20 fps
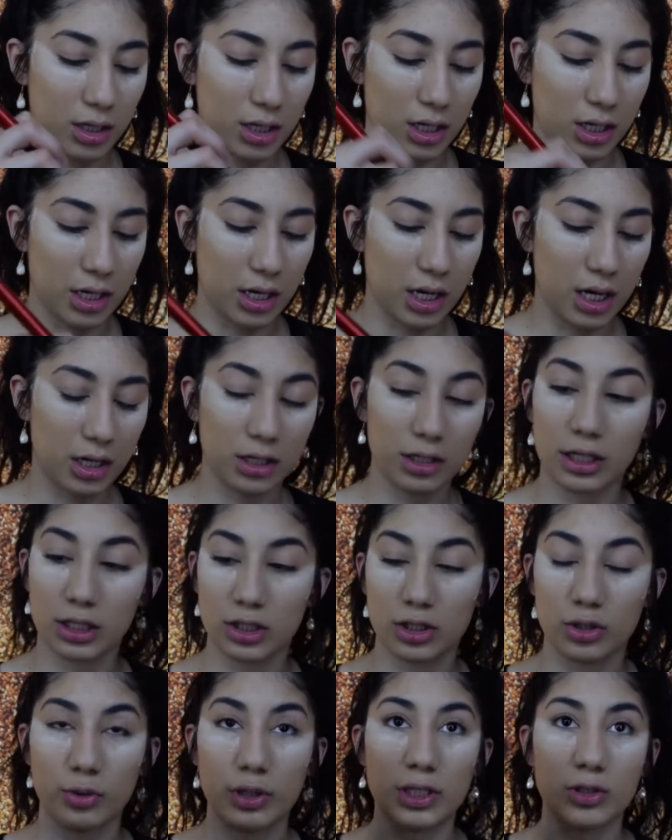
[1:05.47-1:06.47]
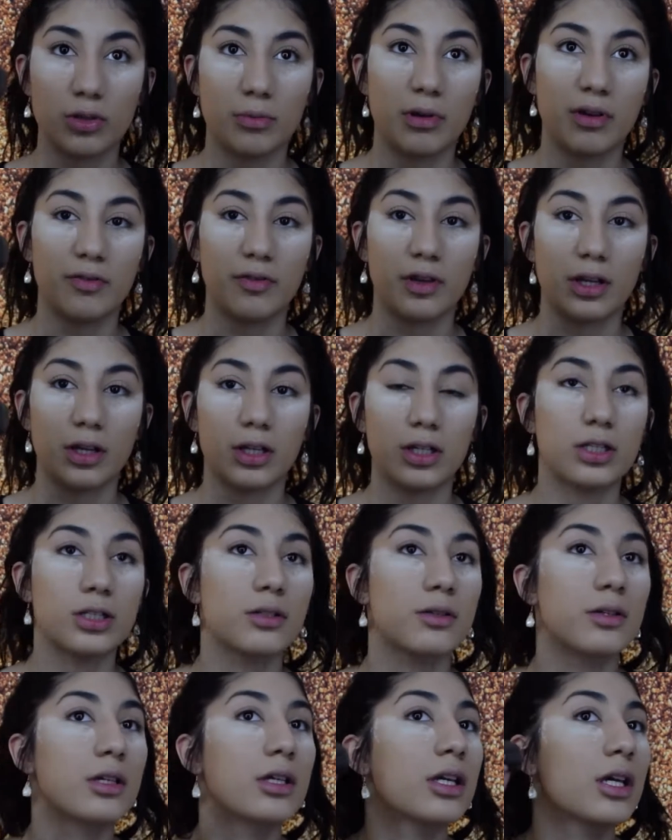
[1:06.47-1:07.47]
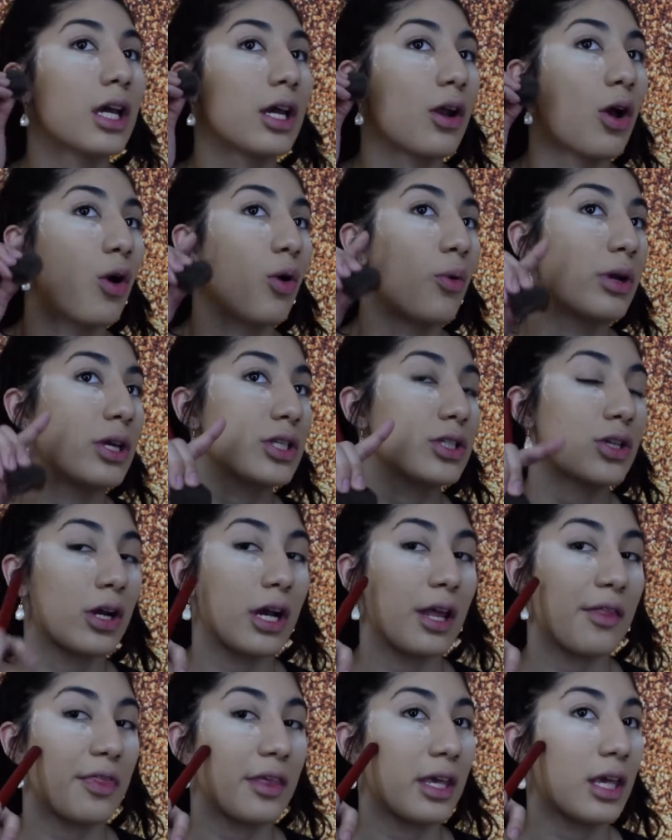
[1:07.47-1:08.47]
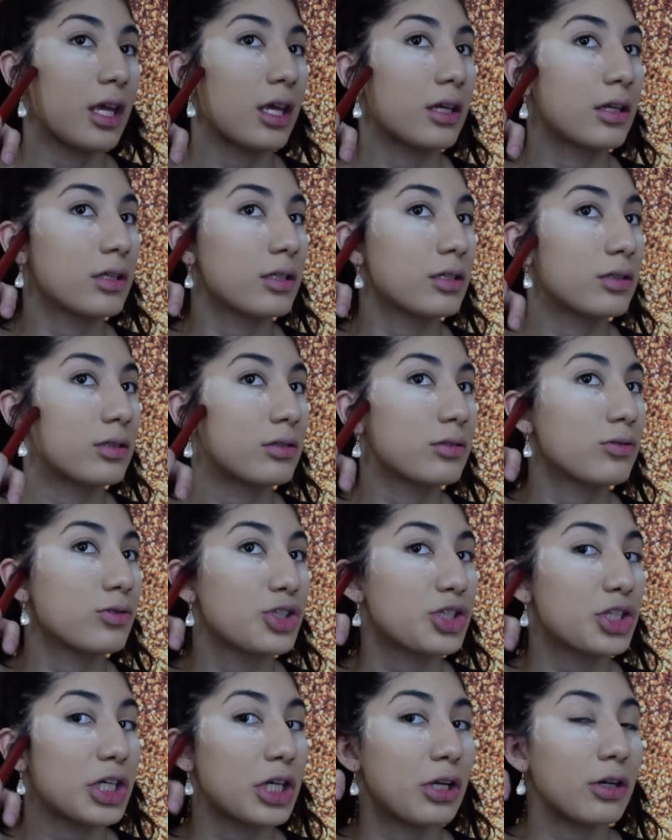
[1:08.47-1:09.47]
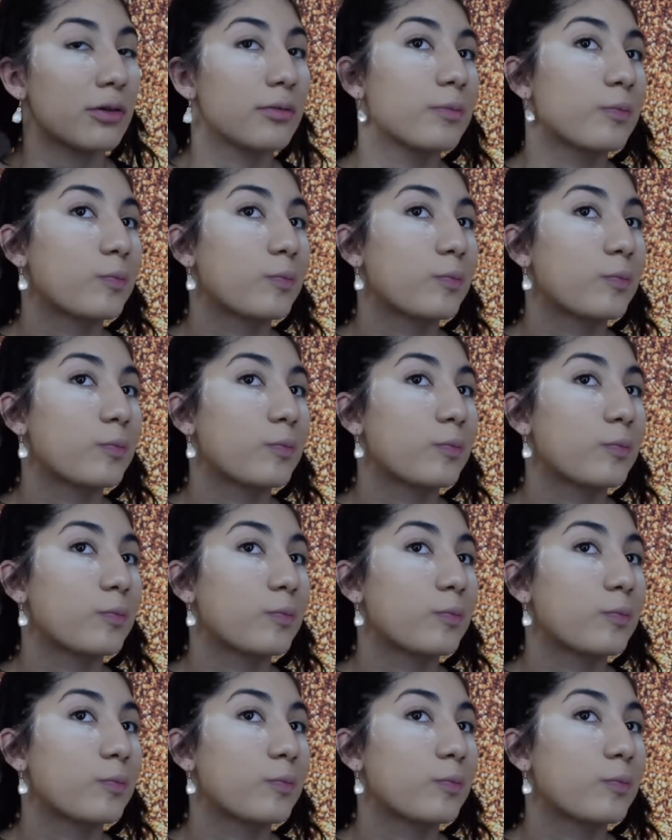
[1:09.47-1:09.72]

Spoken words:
and I kind of like squeeze it on my fingers, and always start at the end towards your ear.